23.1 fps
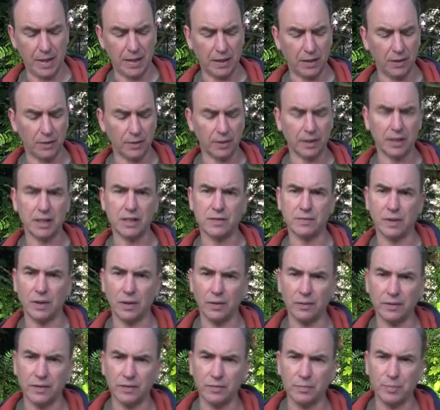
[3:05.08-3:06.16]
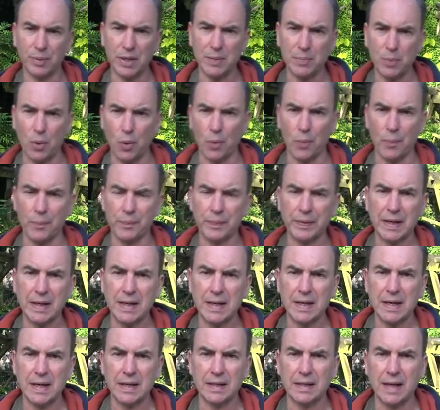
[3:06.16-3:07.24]
made a lot of these for a lot of different people.
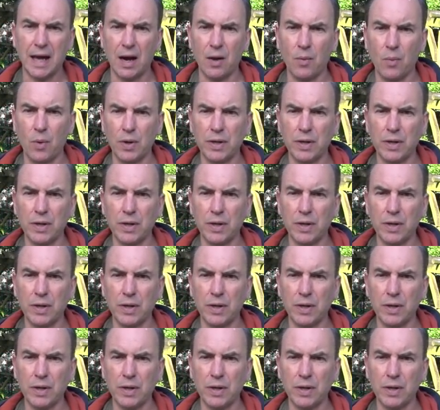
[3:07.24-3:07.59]
Now,